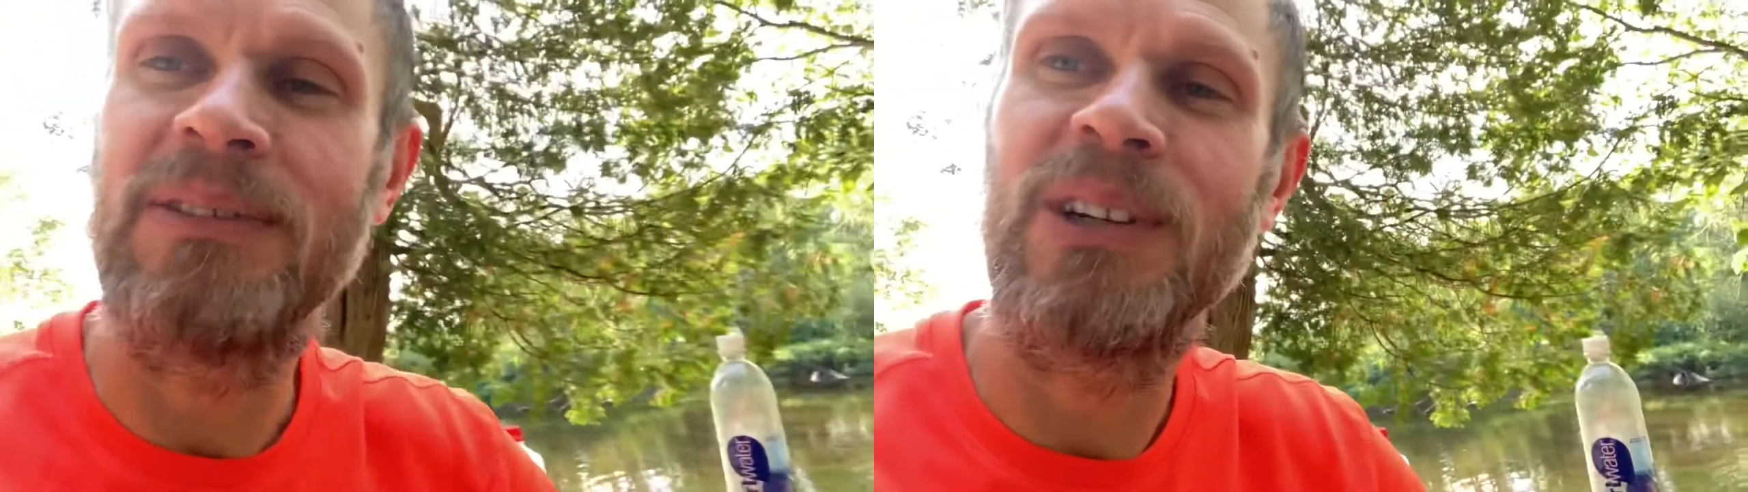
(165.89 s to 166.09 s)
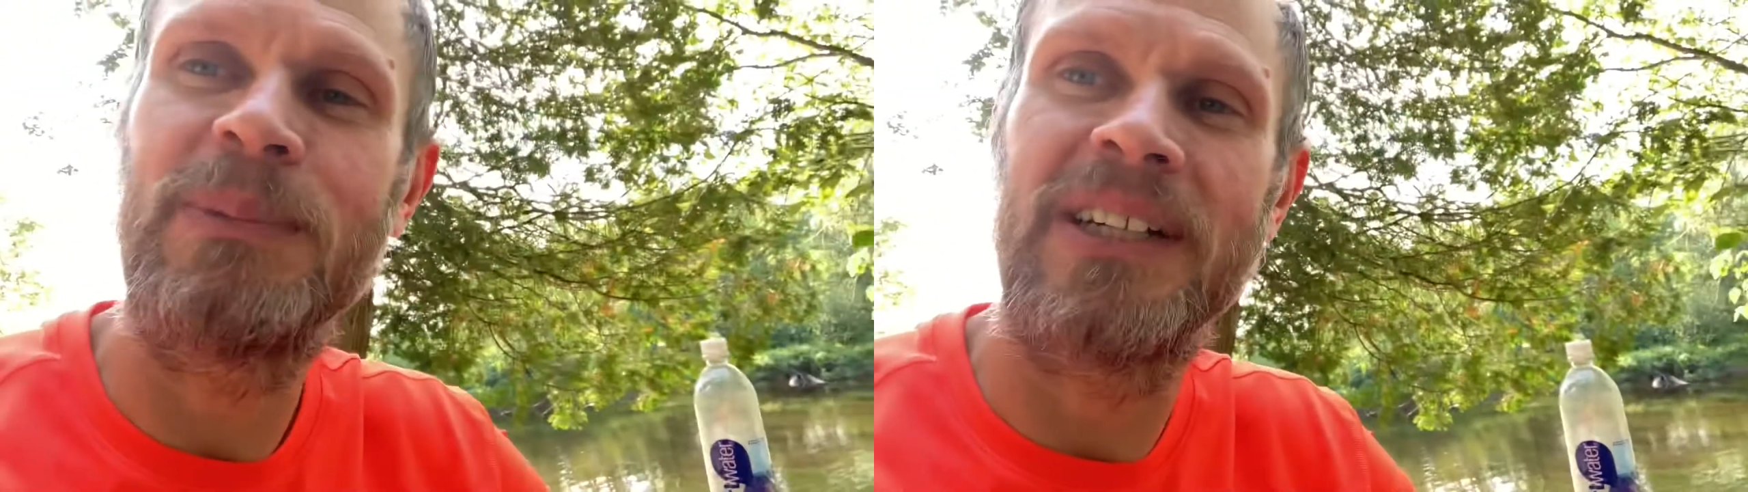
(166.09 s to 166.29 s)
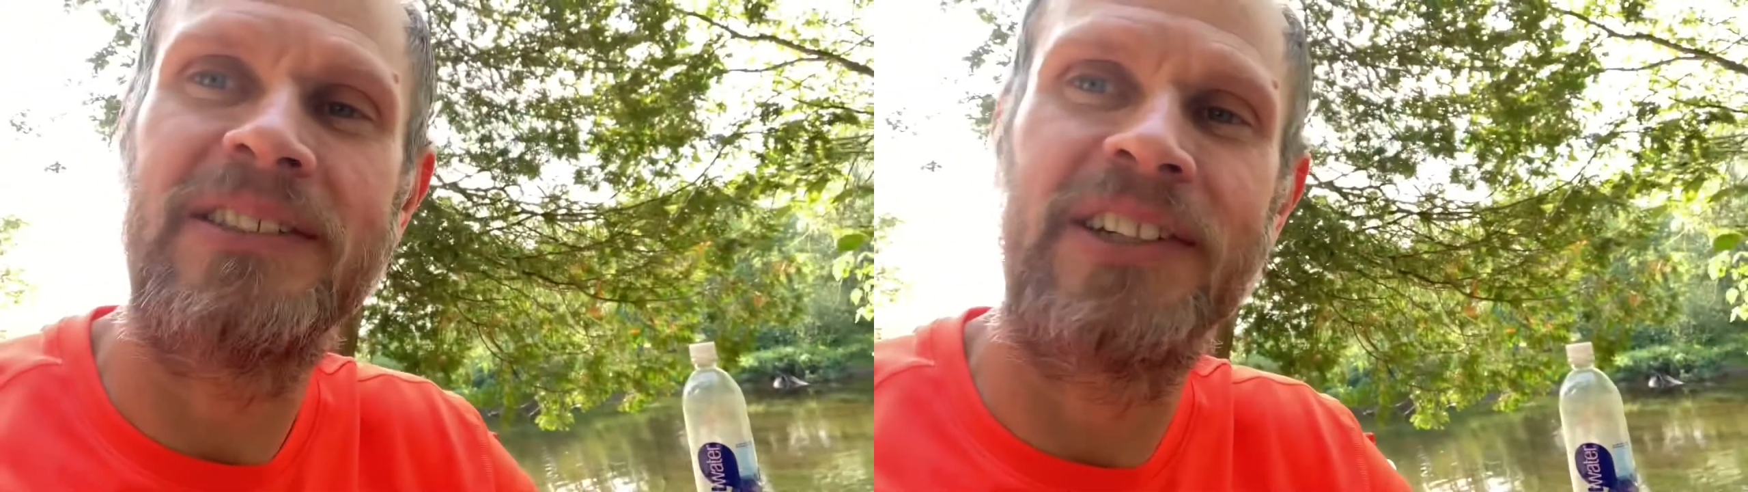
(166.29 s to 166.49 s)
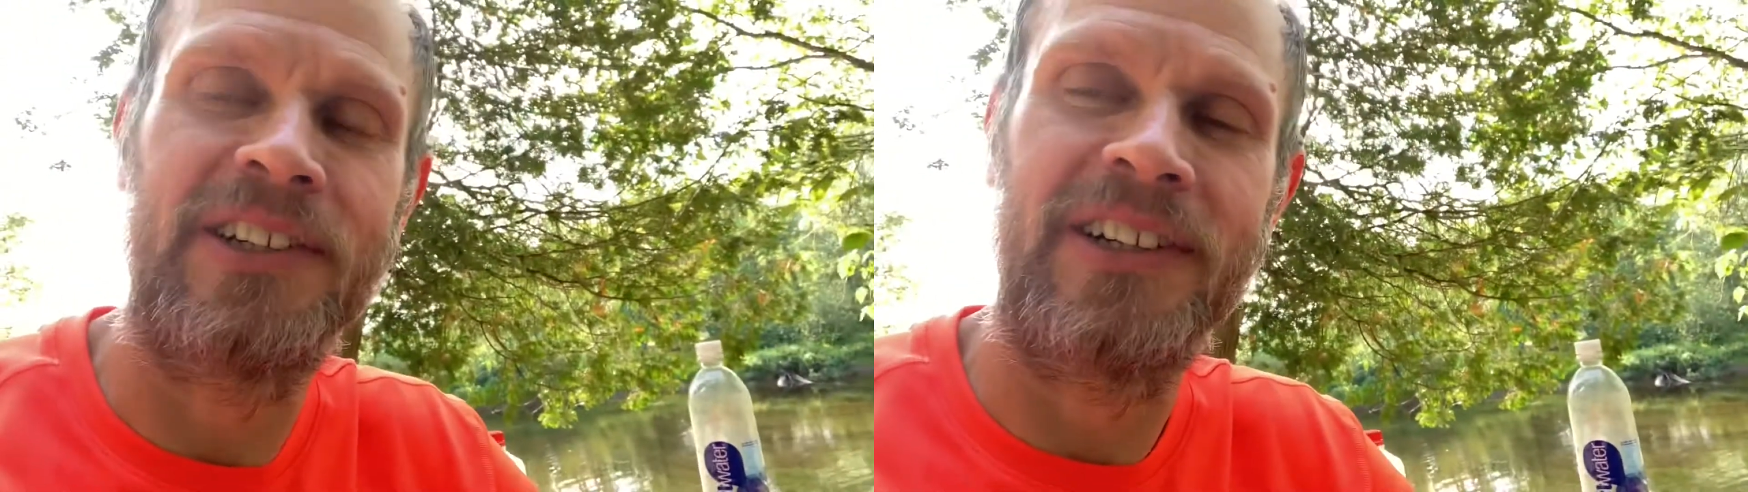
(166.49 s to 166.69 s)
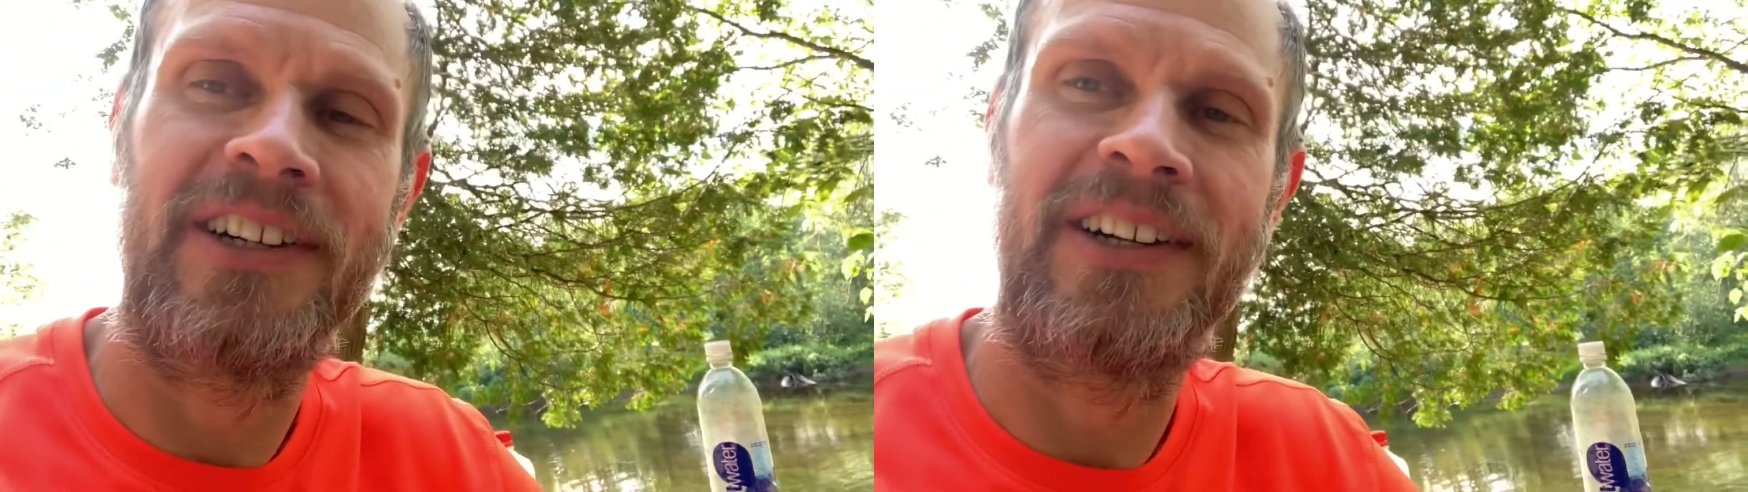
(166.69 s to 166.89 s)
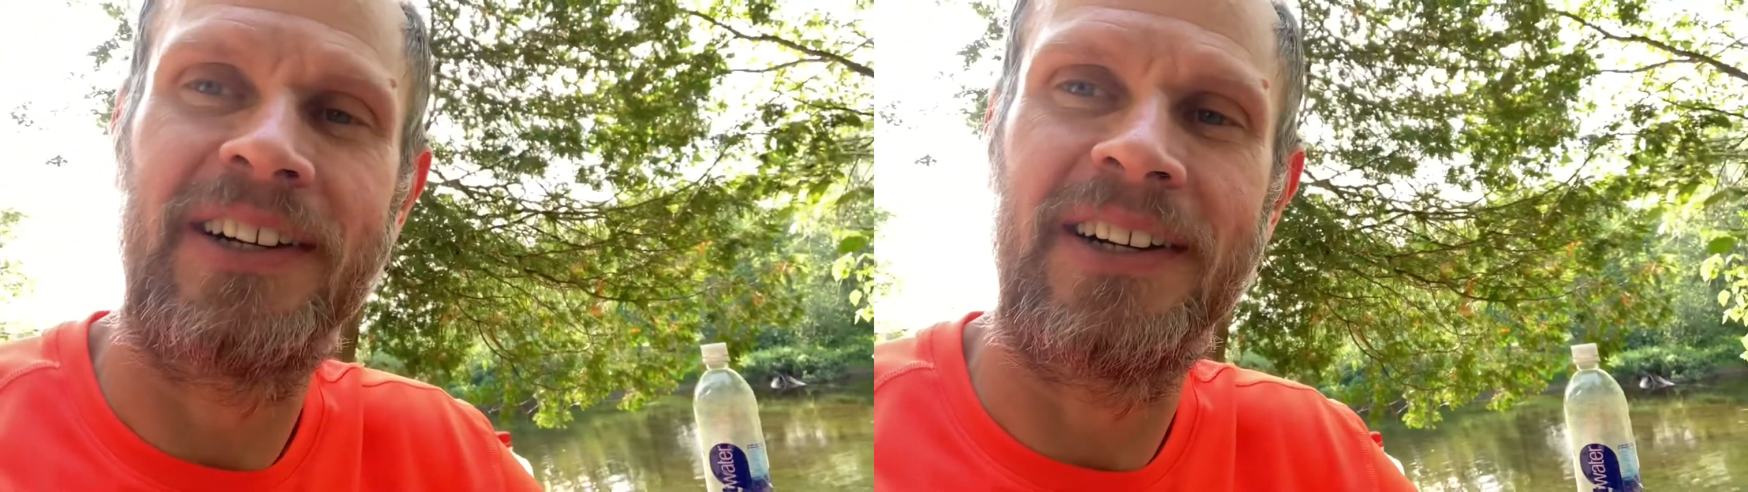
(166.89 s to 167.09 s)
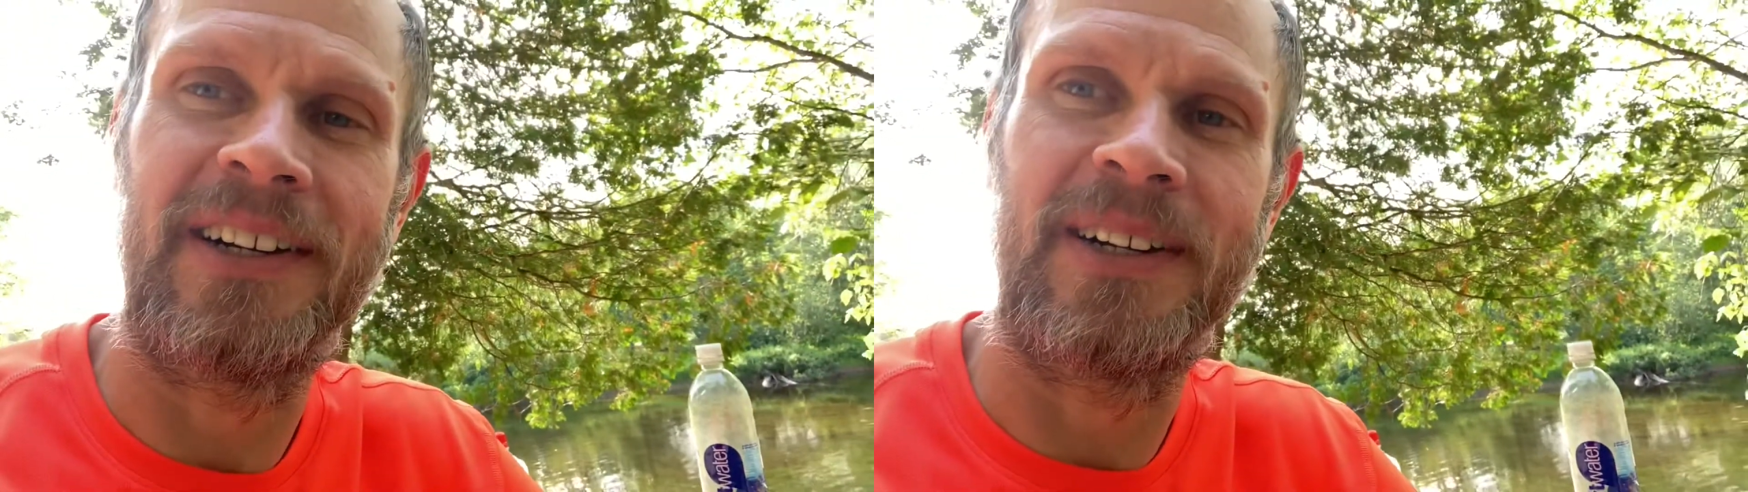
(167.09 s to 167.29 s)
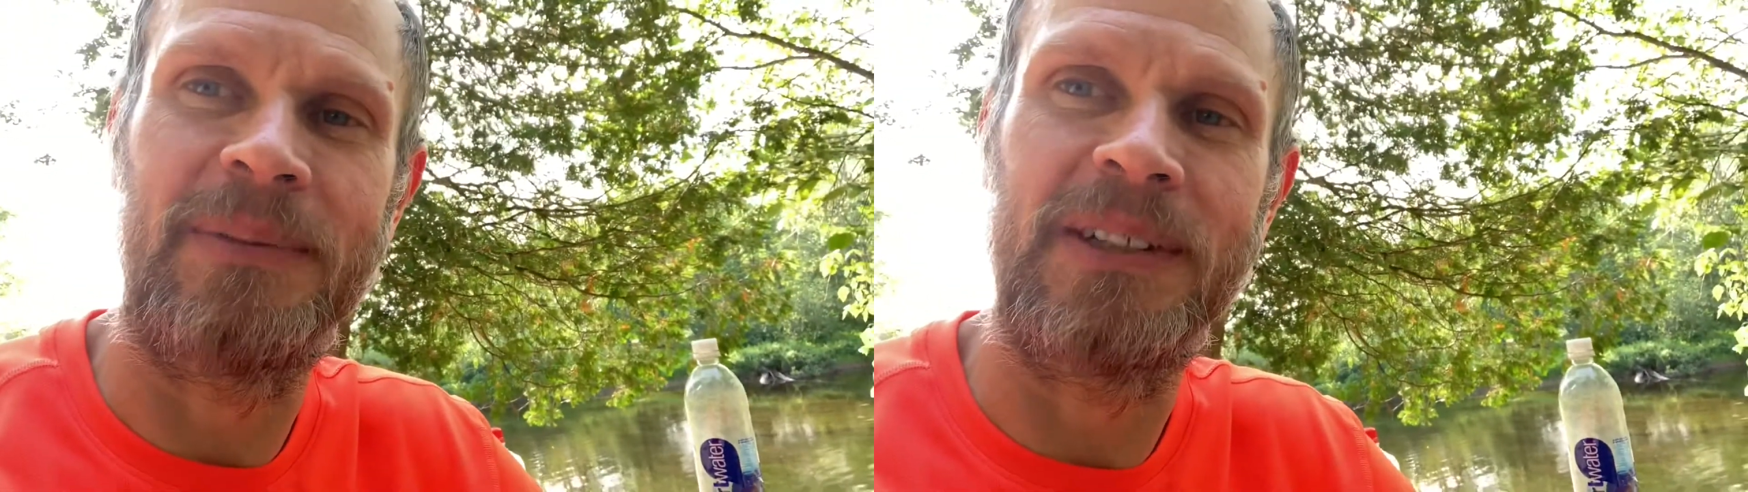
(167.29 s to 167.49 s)
a little bit of dinner
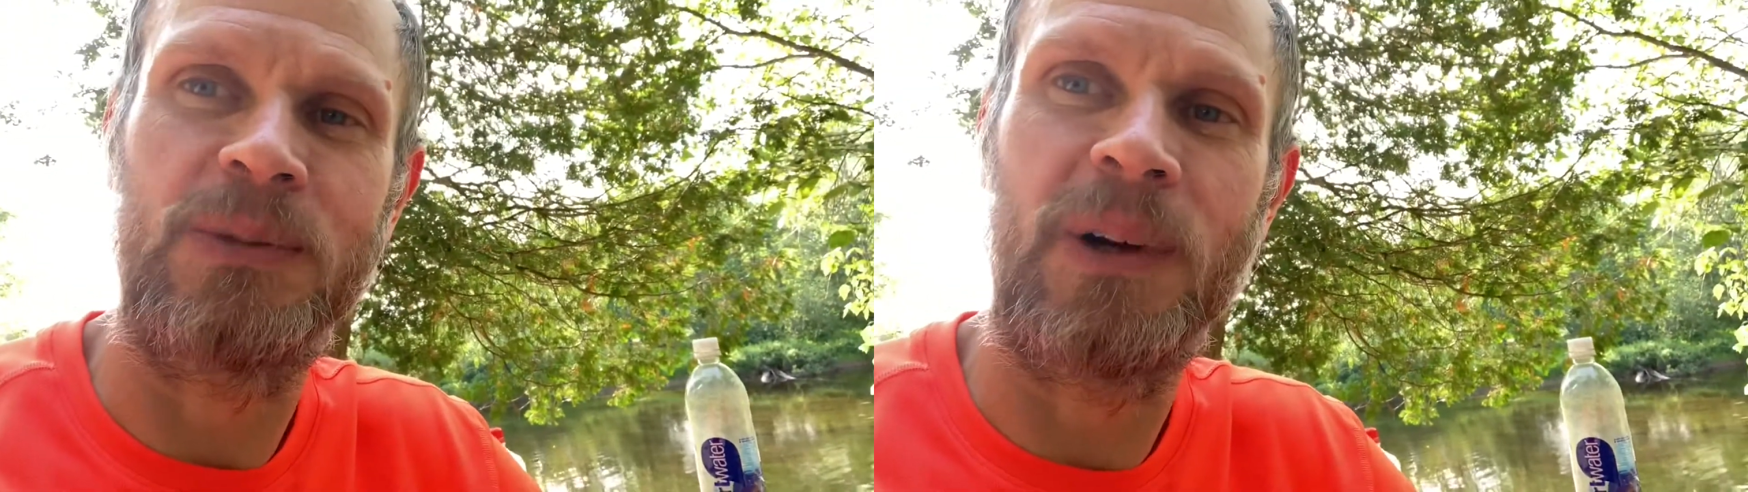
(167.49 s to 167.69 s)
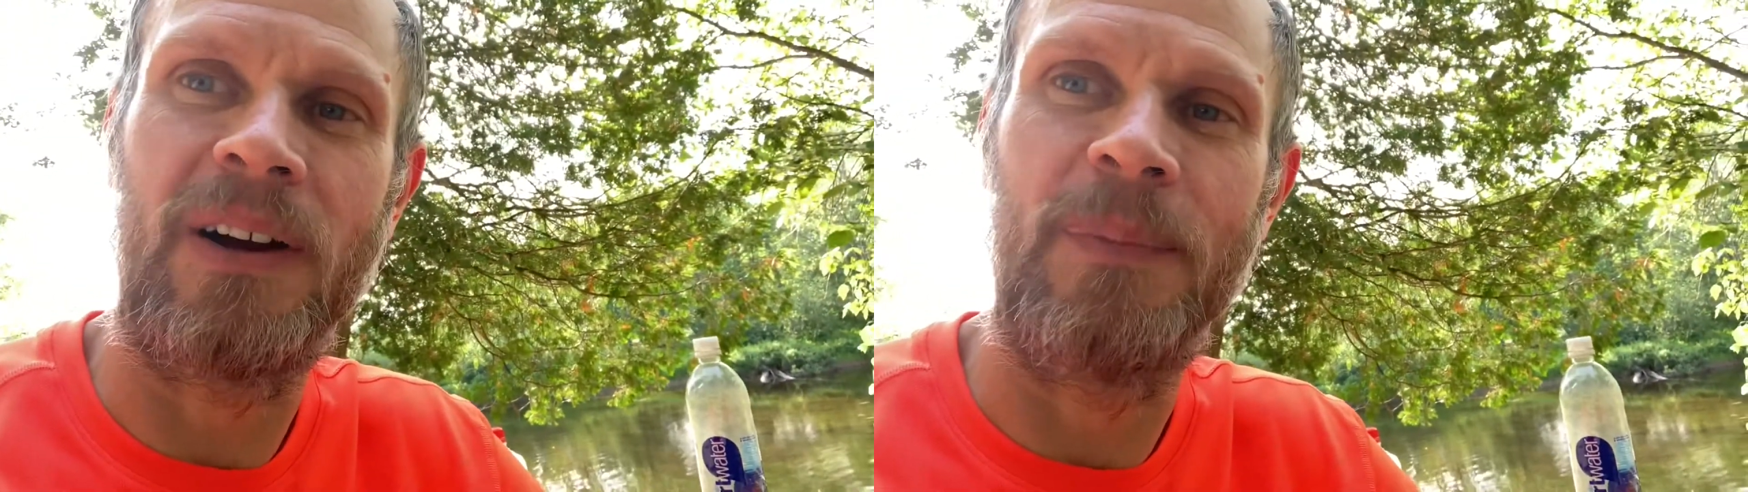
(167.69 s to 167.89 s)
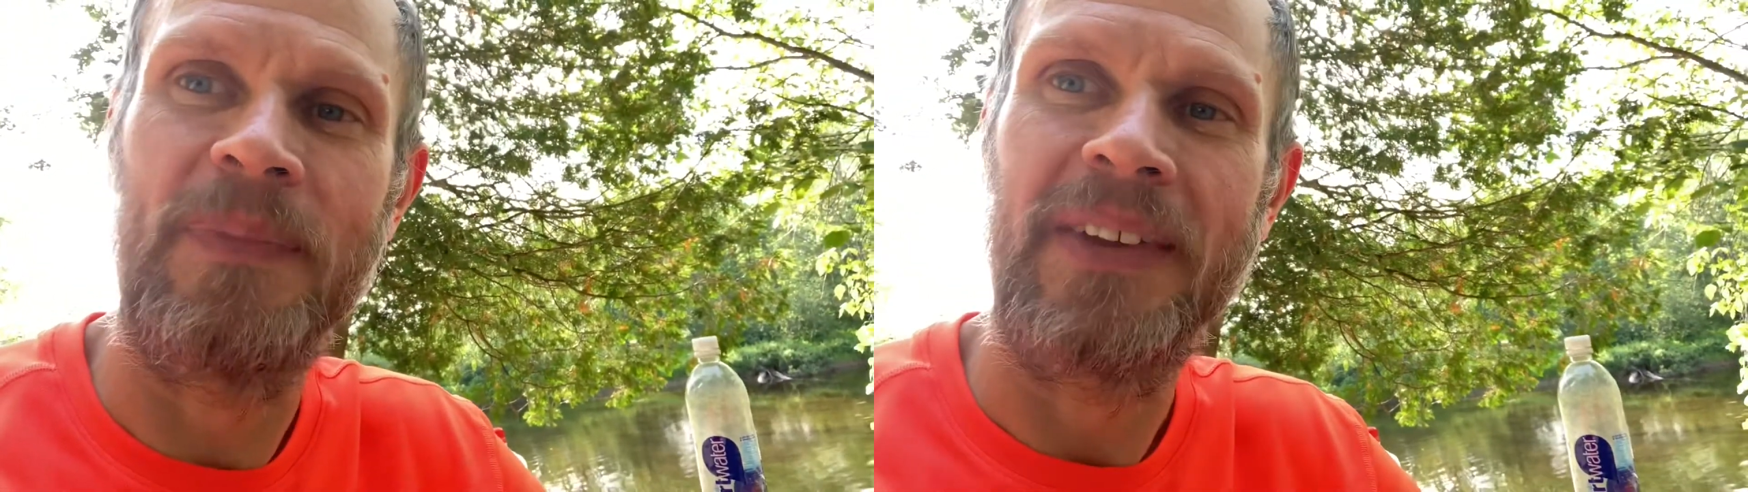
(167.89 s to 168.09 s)
as well.